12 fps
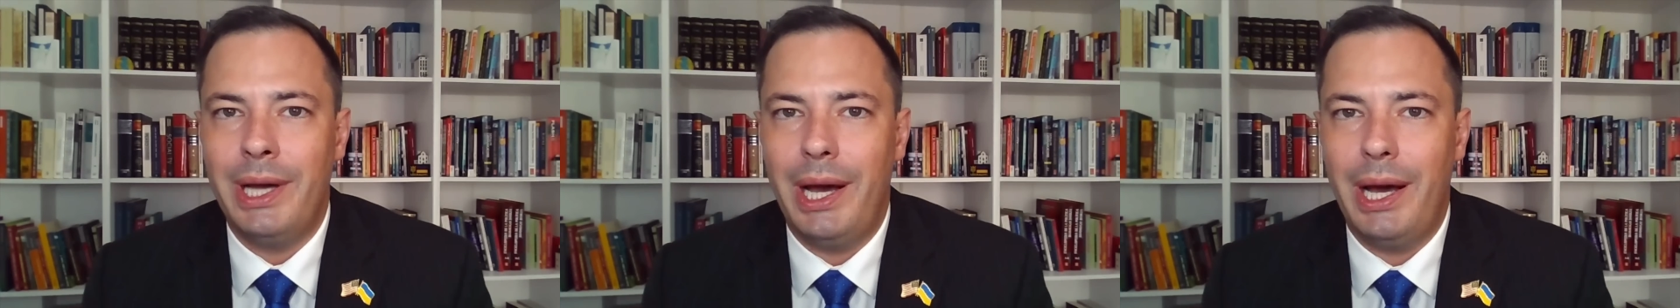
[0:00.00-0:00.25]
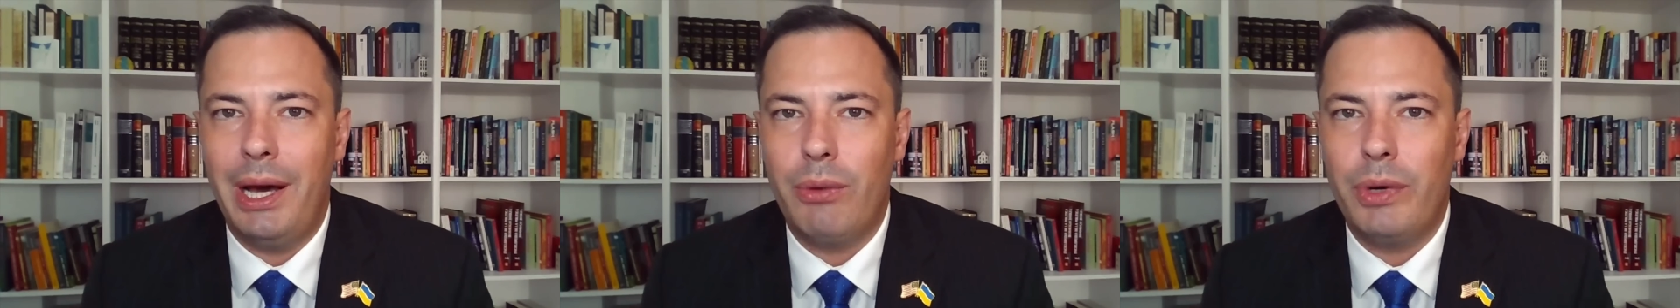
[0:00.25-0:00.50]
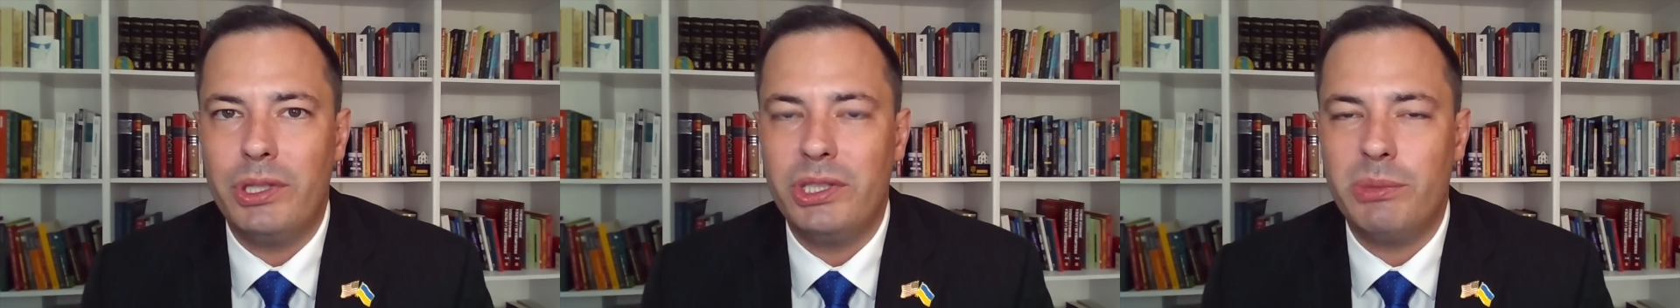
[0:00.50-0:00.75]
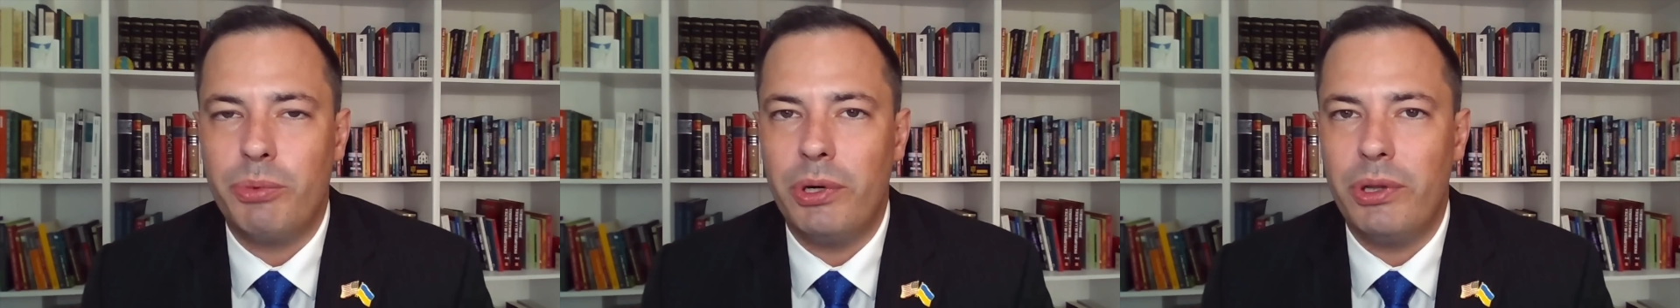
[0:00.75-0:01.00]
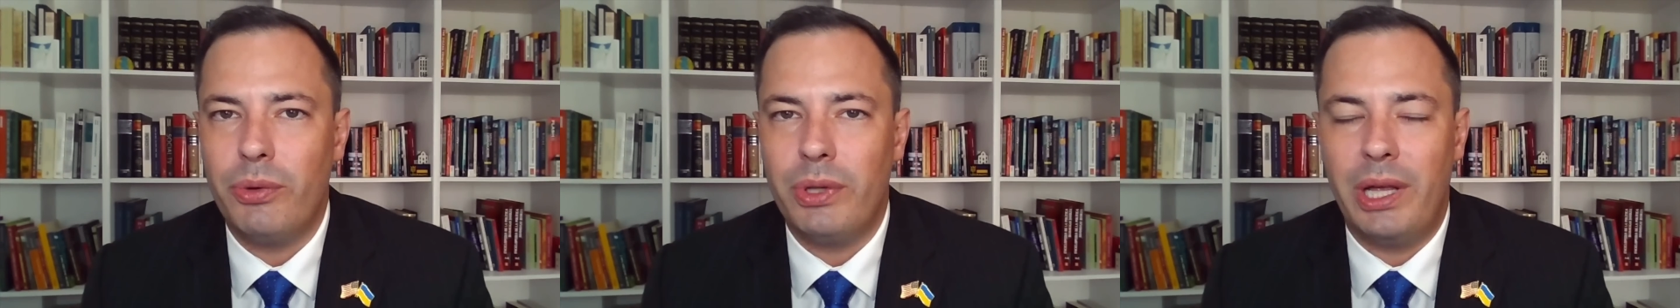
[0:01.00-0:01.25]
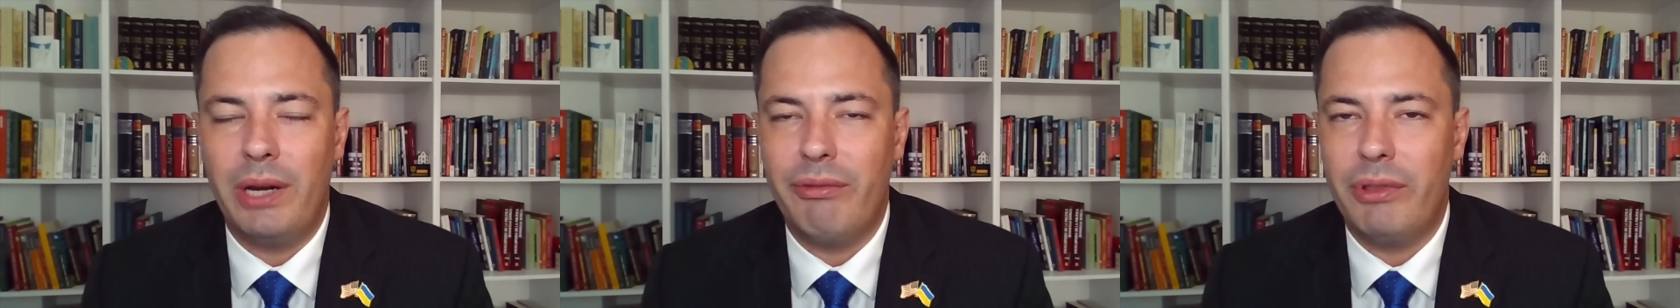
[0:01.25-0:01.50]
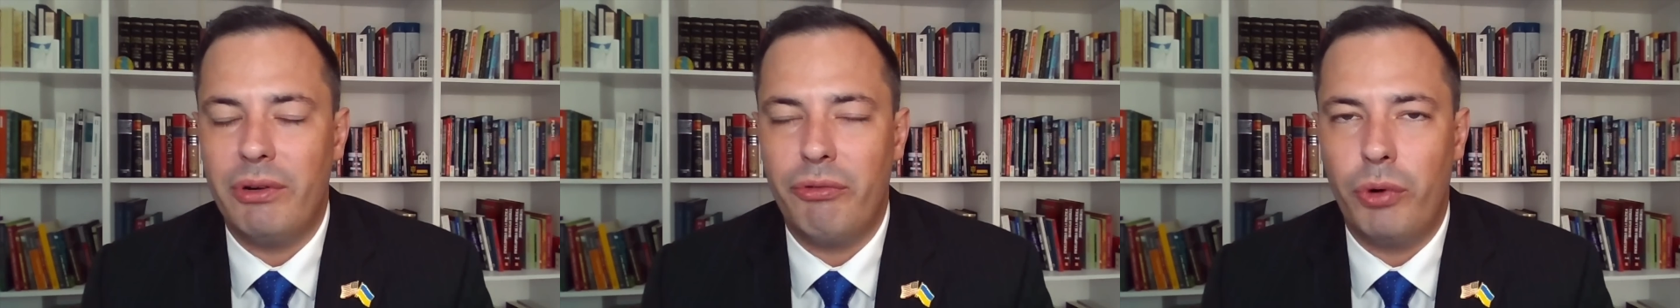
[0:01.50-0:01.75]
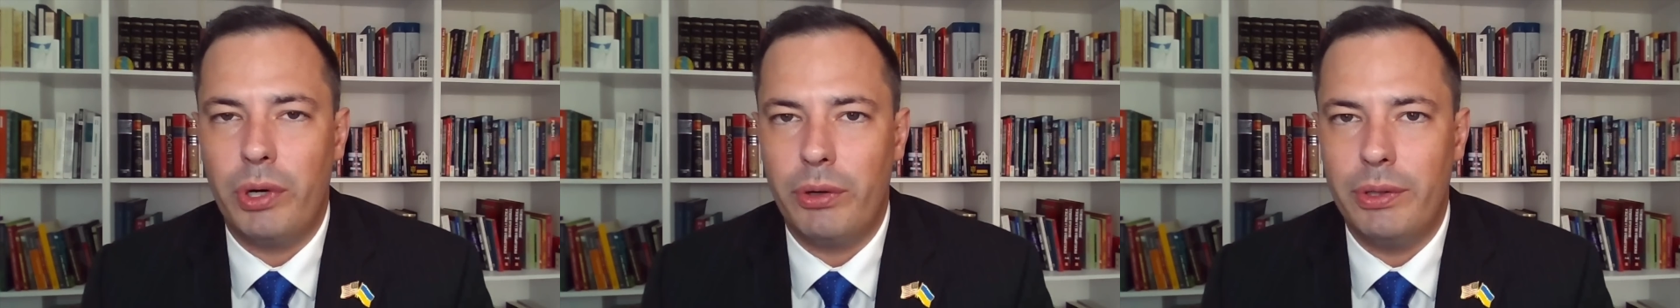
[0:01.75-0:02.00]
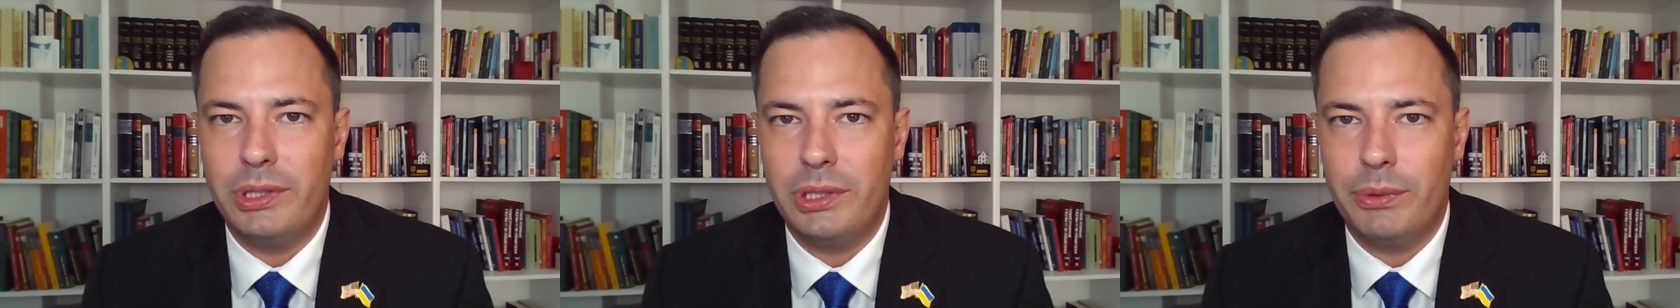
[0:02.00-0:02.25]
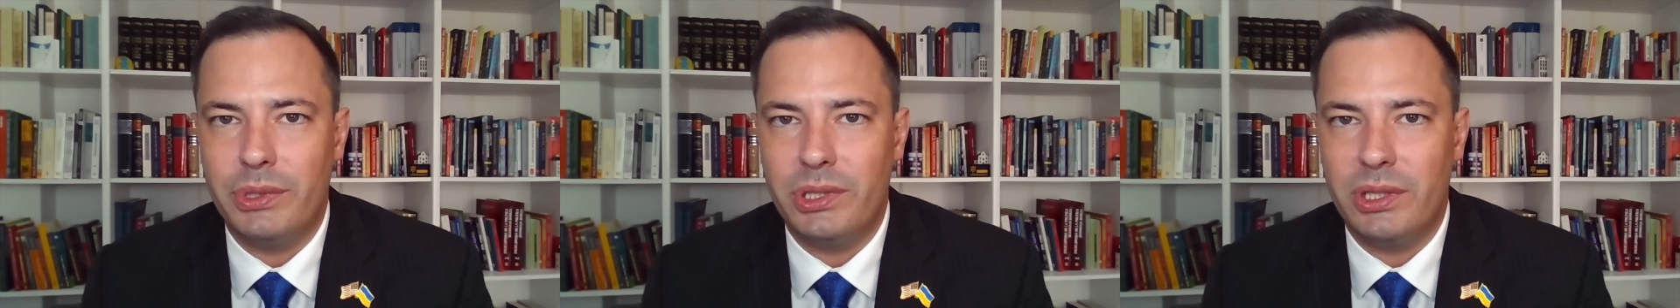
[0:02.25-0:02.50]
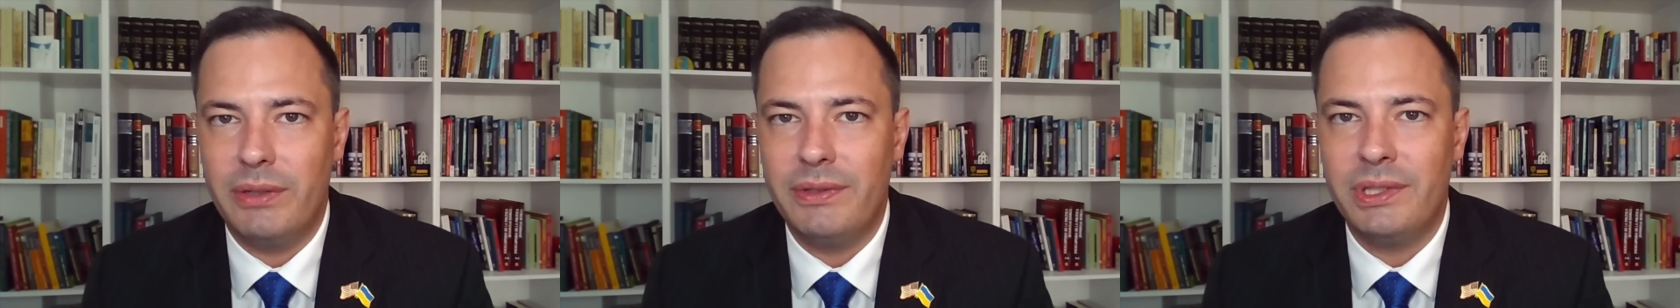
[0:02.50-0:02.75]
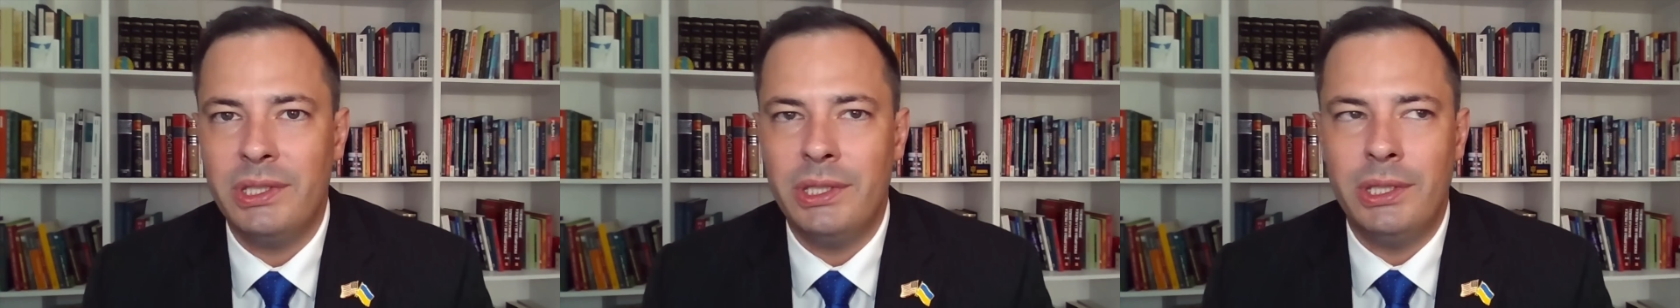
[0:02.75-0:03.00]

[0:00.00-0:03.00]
Russia's burned through a lot of their foreign currency reserves.